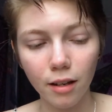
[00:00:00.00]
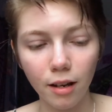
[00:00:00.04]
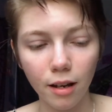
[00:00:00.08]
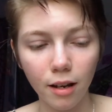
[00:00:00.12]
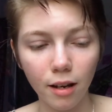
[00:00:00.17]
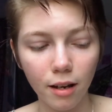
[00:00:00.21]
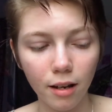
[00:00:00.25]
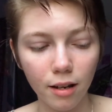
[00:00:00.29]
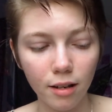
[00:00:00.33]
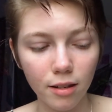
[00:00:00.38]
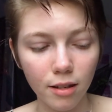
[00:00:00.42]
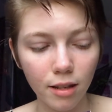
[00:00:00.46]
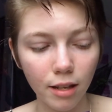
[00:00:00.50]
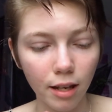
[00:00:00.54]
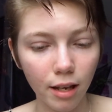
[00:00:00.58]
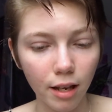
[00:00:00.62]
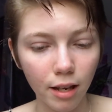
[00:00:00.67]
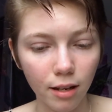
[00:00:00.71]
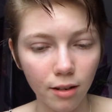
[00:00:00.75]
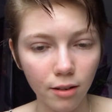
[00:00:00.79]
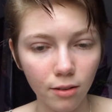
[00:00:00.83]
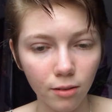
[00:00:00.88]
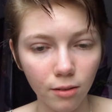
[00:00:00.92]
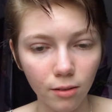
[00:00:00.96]
and the
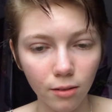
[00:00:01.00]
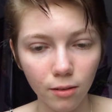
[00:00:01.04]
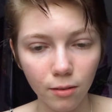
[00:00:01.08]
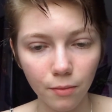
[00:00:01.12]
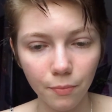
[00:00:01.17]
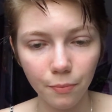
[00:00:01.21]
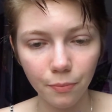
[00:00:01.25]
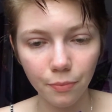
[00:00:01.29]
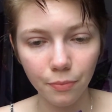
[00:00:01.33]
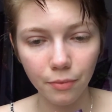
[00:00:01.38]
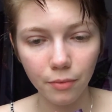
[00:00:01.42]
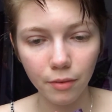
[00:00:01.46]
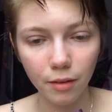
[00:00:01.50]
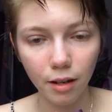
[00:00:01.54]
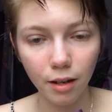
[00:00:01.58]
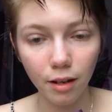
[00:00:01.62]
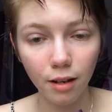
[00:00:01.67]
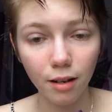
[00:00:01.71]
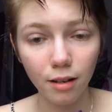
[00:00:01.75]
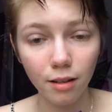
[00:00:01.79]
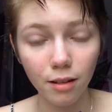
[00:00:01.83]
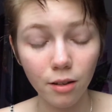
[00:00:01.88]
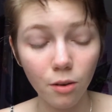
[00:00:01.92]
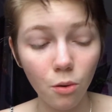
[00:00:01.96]
candle
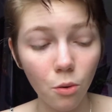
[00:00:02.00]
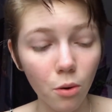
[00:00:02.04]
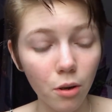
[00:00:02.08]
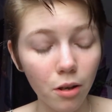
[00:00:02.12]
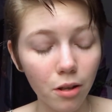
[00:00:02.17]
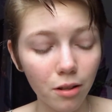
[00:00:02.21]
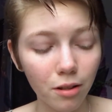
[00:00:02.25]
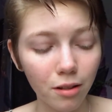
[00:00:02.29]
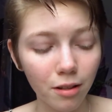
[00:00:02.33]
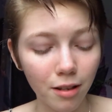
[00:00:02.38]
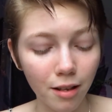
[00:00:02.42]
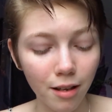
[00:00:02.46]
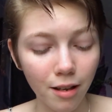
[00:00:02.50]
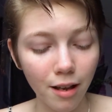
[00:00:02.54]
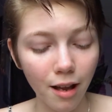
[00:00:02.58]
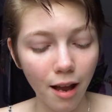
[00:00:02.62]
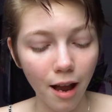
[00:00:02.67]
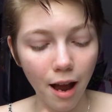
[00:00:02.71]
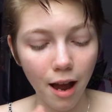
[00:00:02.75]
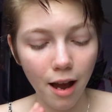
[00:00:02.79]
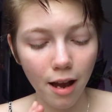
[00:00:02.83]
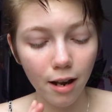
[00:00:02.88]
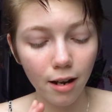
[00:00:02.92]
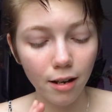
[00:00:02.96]
and the oil
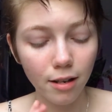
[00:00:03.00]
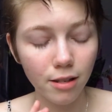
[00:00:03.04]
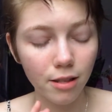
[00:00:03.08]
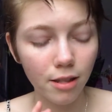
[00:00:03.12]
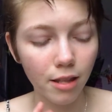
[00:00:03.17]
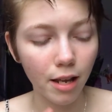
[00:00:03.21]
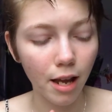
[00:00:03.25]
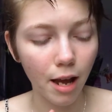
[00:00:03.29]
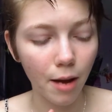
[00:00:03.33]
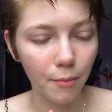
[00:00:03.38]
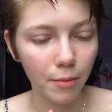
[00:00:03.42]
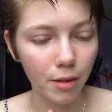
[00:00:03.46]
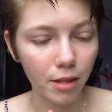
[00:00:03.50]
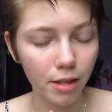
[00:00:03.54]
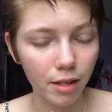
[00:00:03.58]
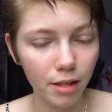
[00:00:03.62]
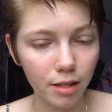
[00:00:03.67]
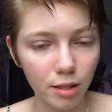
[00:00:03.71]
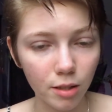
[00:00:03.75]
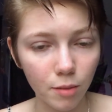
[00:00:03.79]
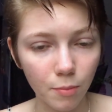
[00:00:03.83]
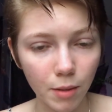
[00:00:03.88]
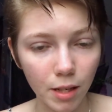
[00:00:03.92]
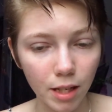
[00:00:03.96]
and the
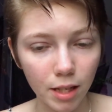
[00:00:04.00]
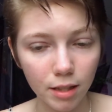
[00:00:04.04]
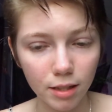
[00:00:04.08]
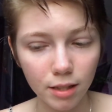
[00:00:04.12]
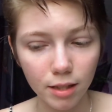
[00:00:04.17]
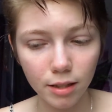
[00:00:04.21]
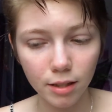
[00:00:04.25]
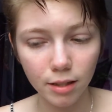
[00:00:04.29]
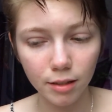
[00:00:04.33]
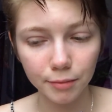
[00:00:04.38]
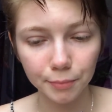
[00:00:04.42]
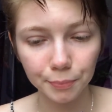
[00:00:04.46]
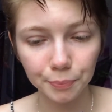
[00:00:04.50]
amethyst piece.